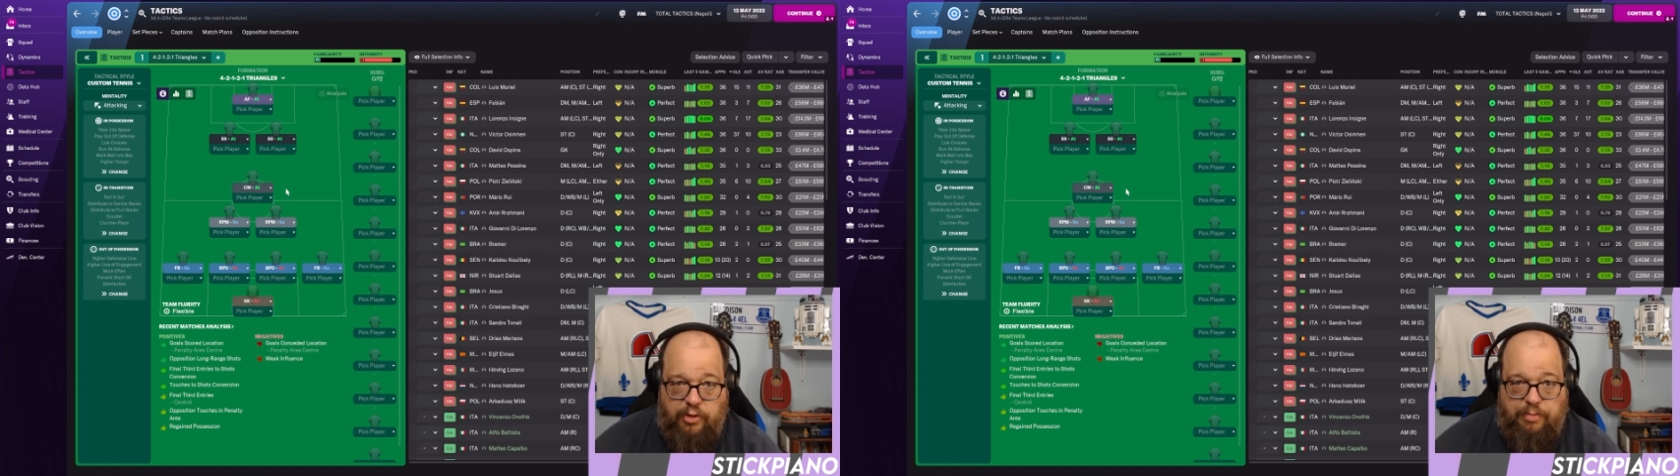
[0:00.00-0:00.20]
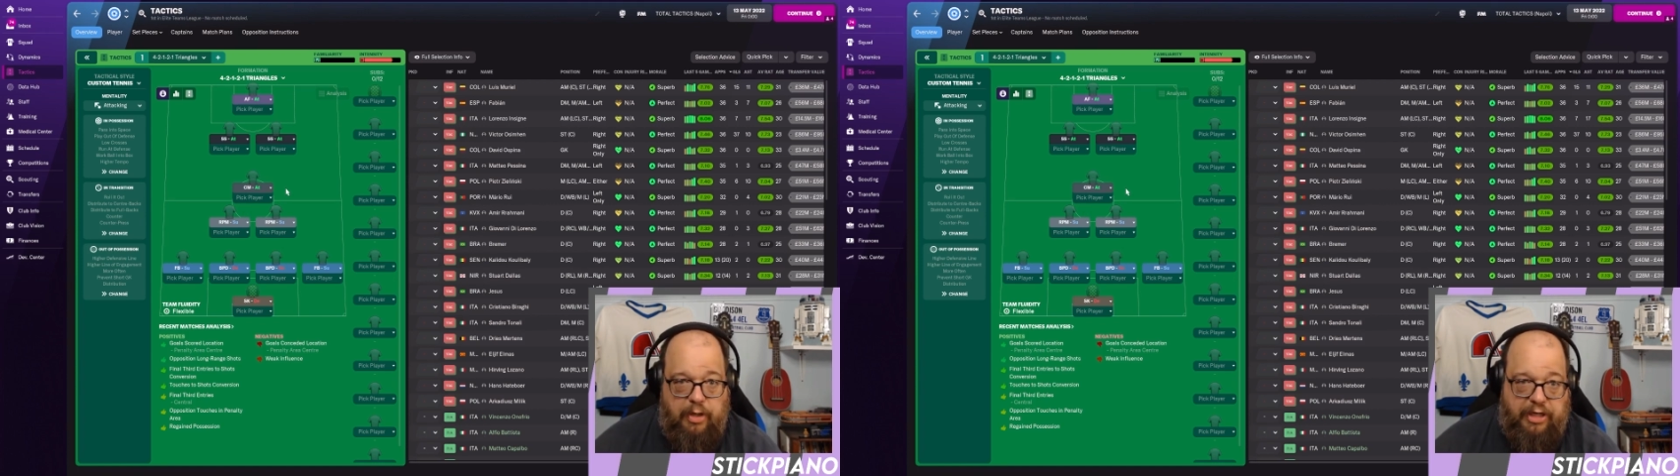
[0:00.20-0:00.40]

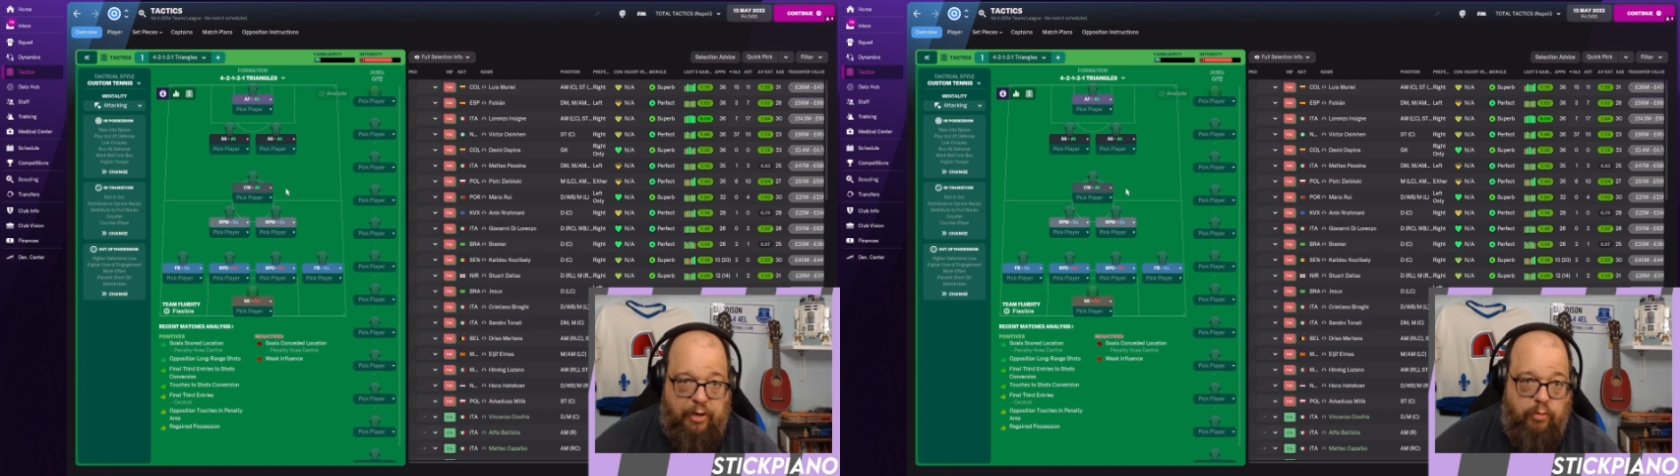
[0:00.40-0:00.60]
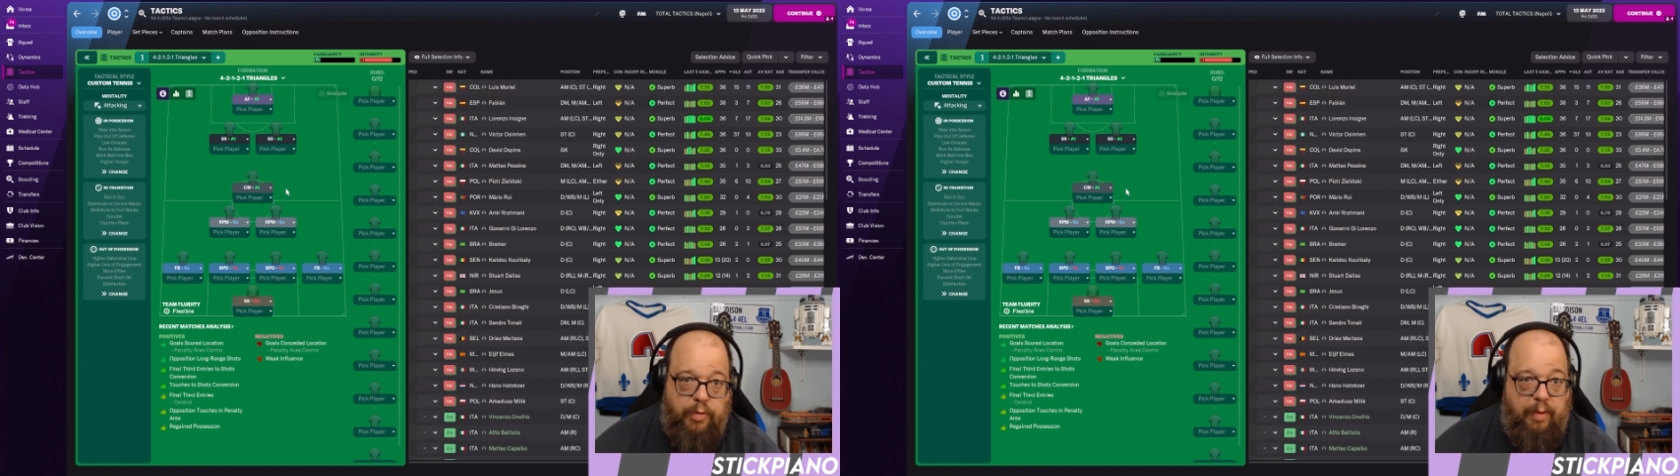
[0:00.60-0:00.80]
was Mario
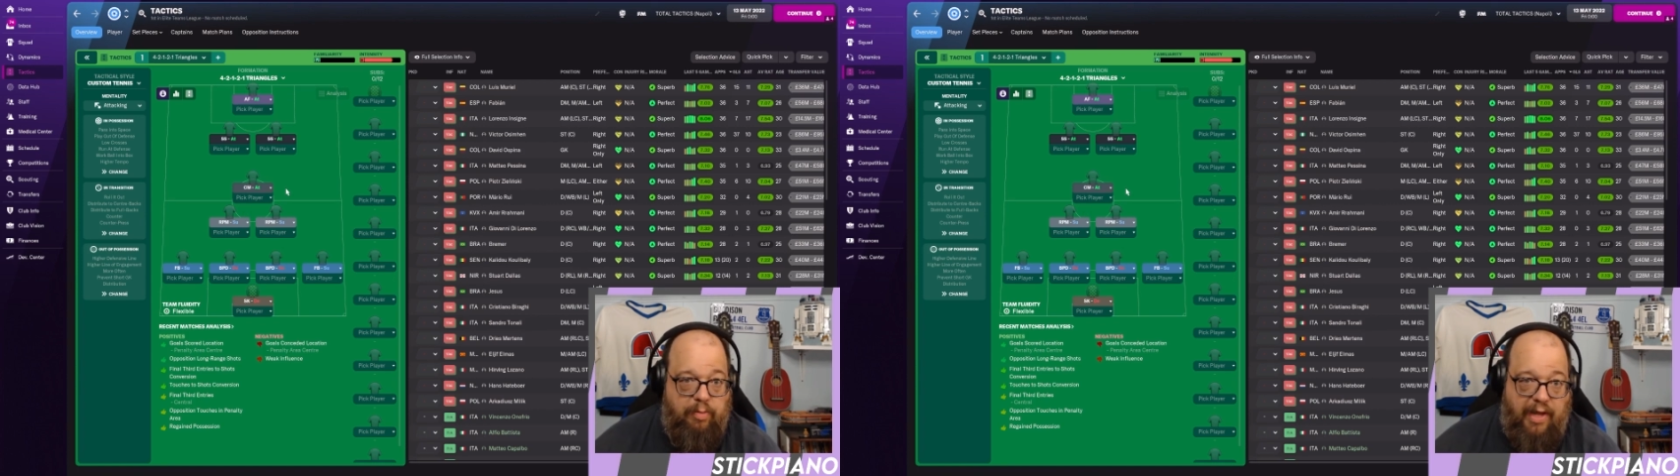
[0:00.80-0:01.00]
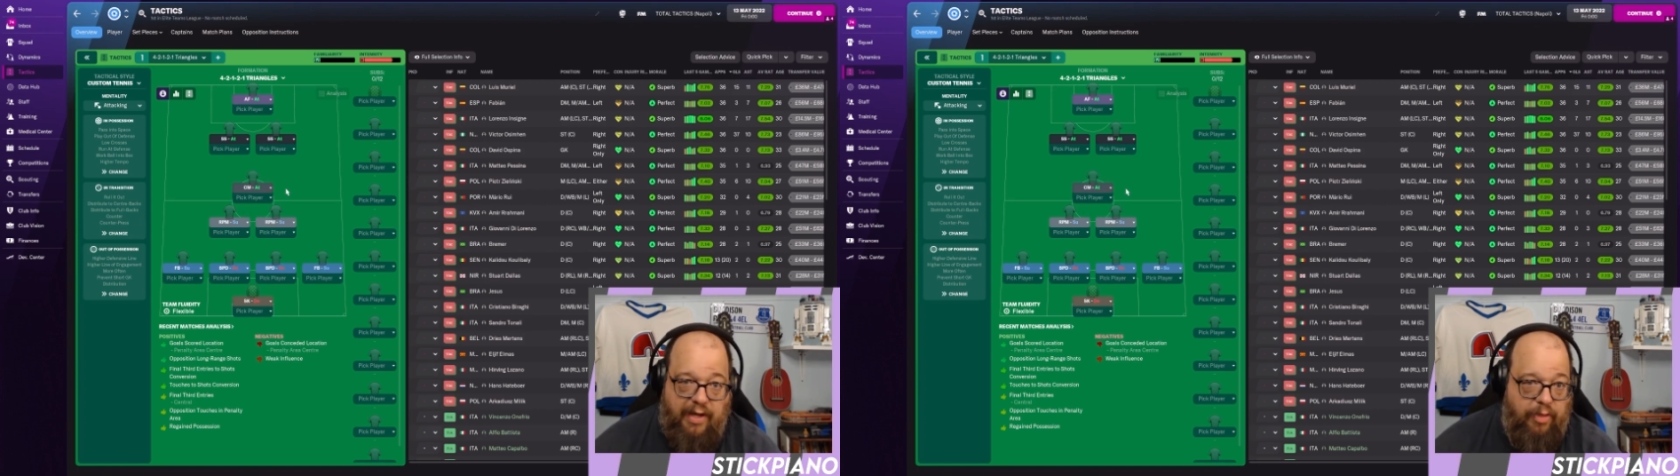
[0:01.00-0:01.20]
Rui
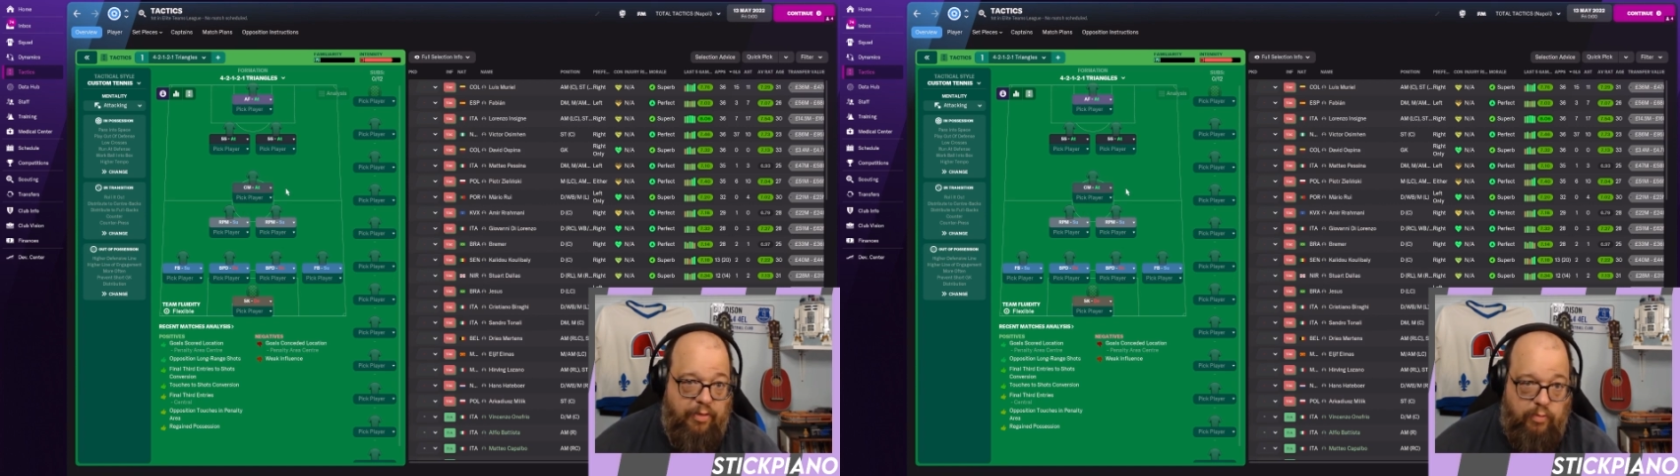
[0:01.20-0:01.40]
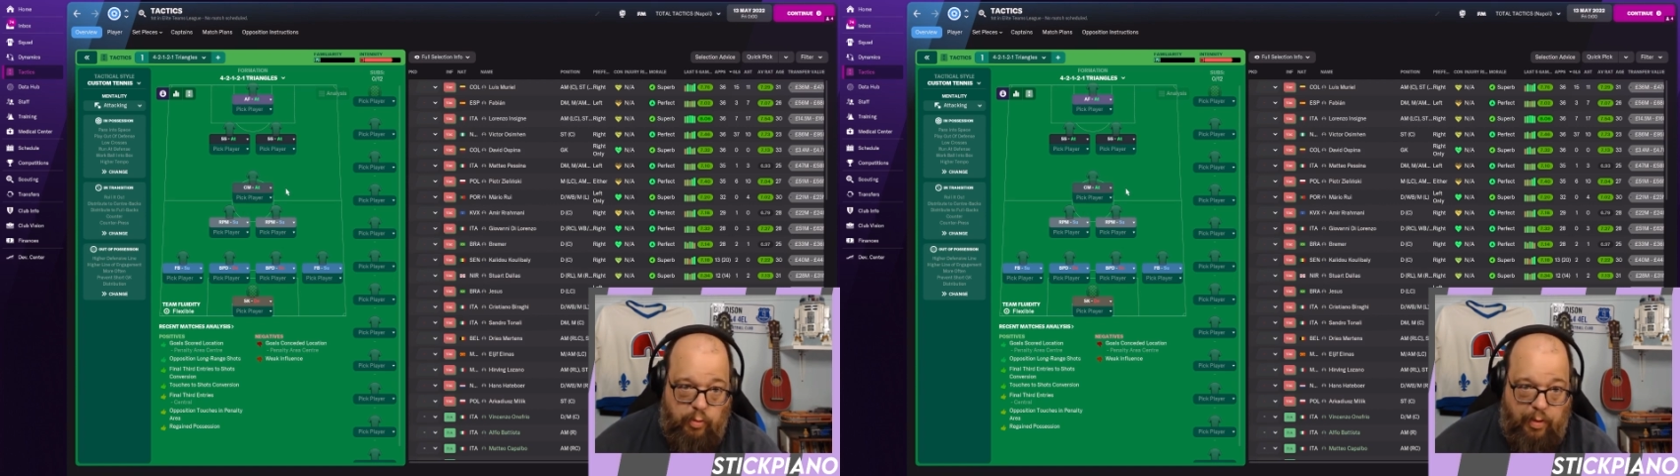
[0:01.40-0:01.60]
playing a
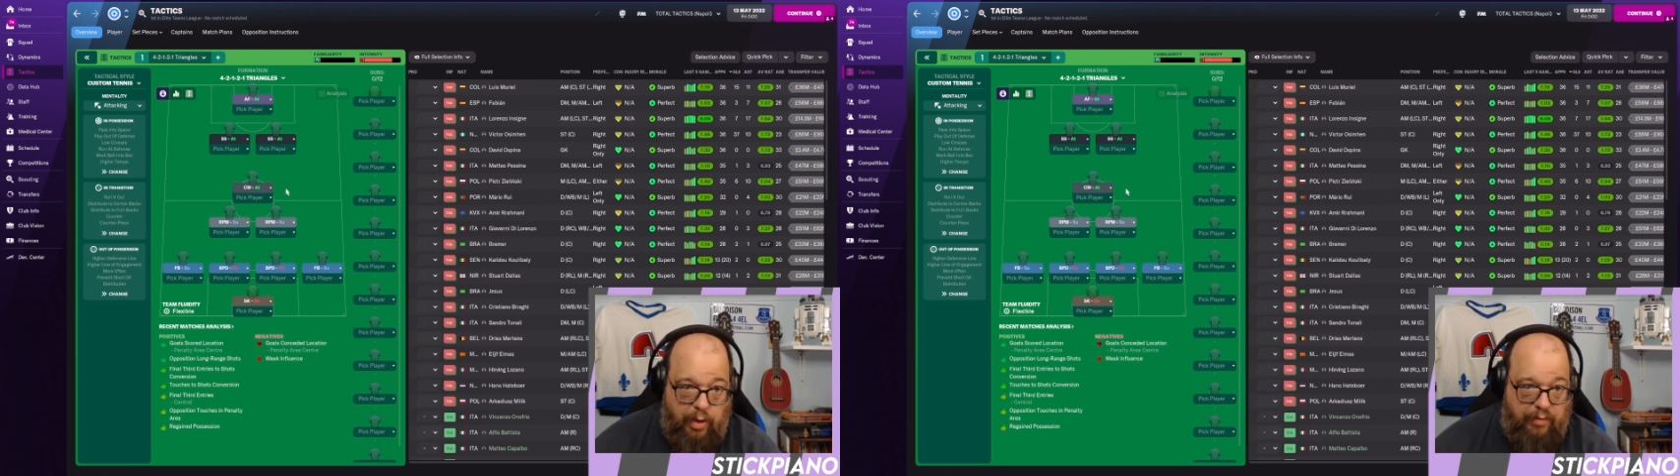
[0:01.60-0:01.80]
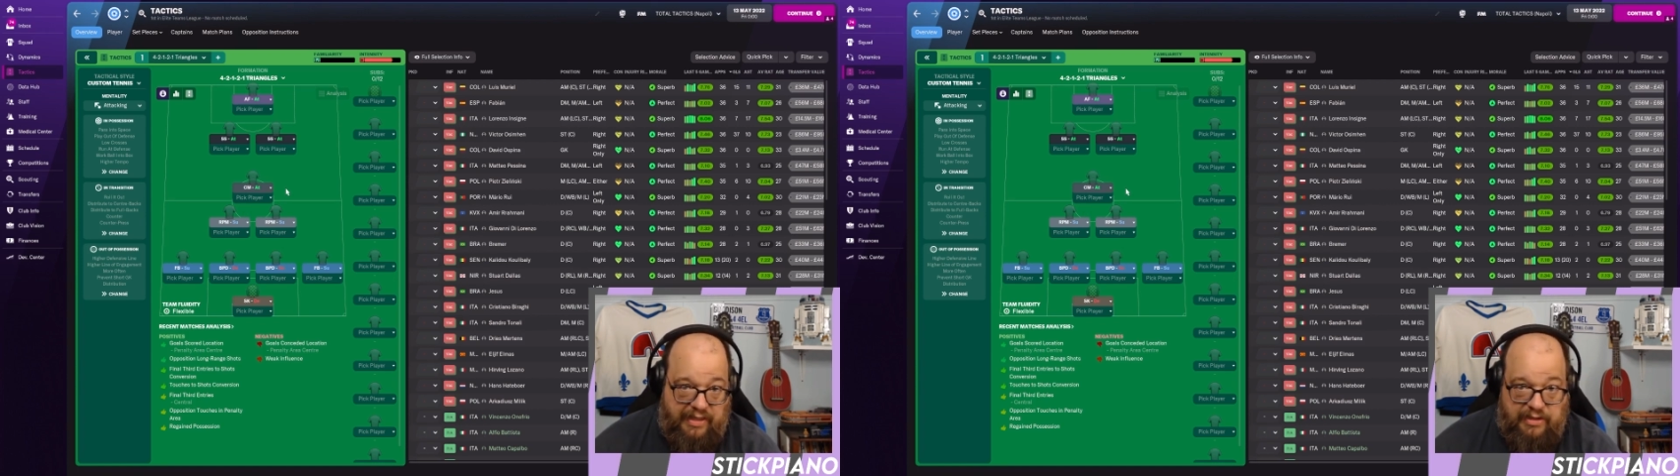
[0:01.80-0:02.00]
through
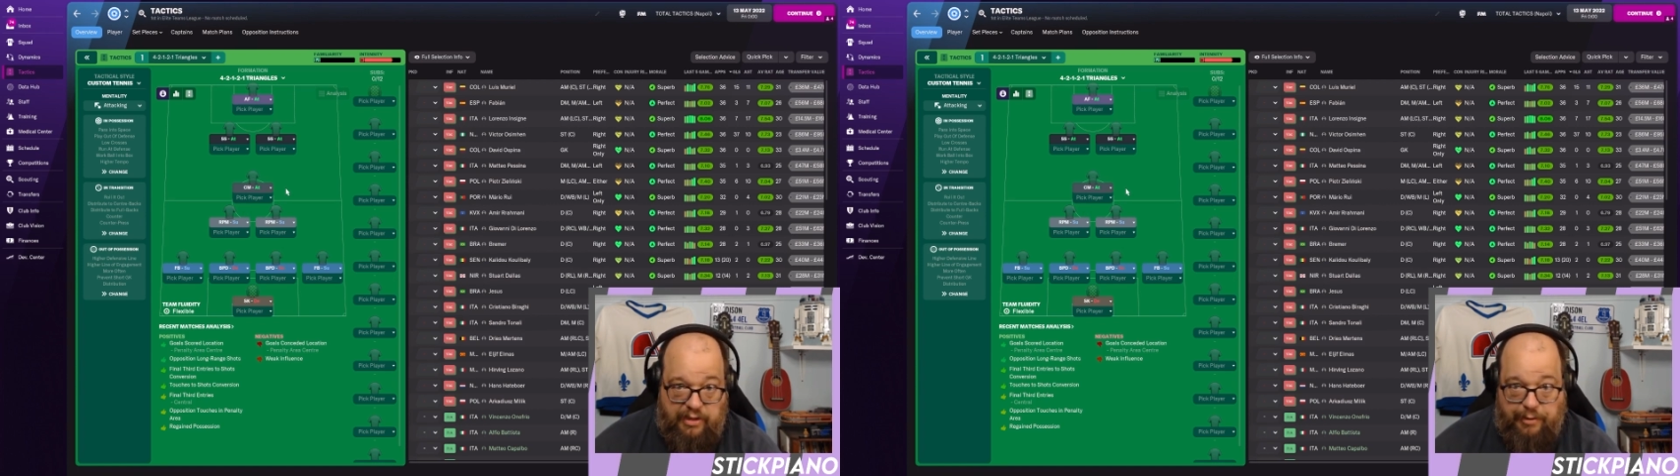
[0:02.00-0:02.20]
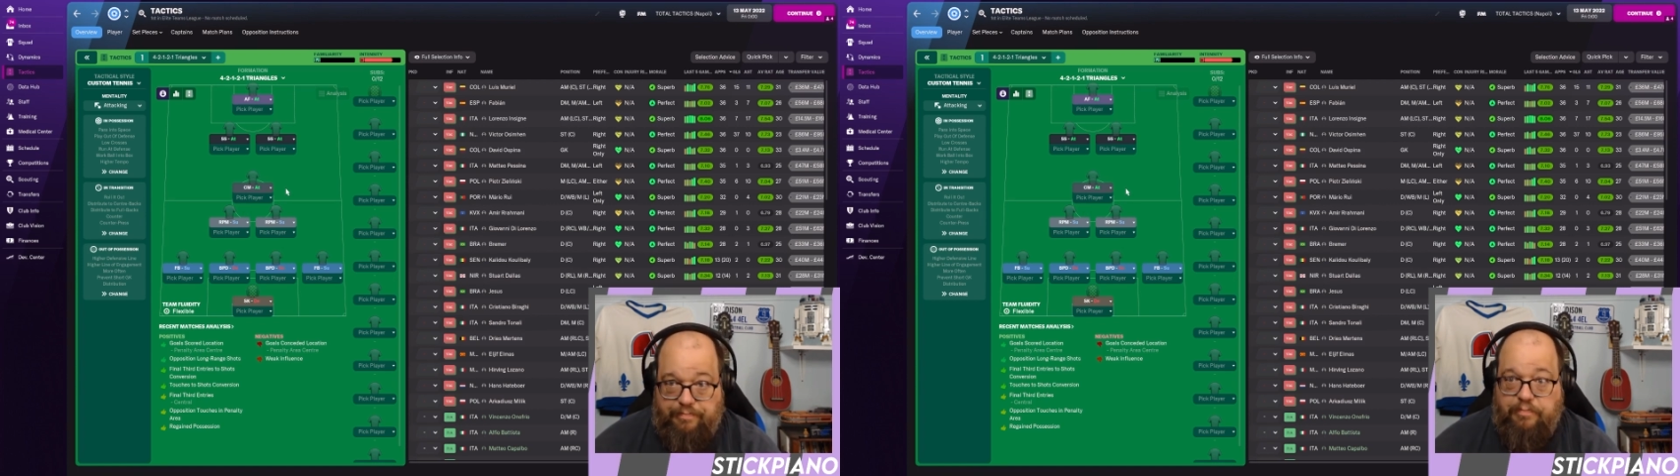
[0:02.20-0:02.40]
ball, right?
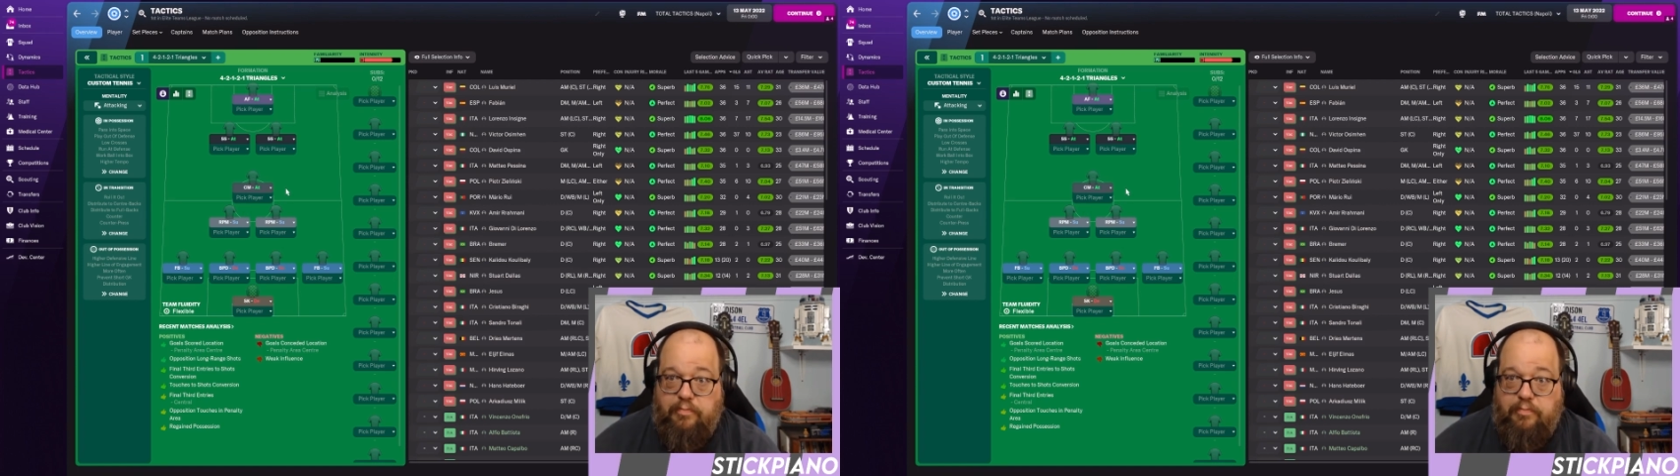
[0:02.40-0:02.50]
So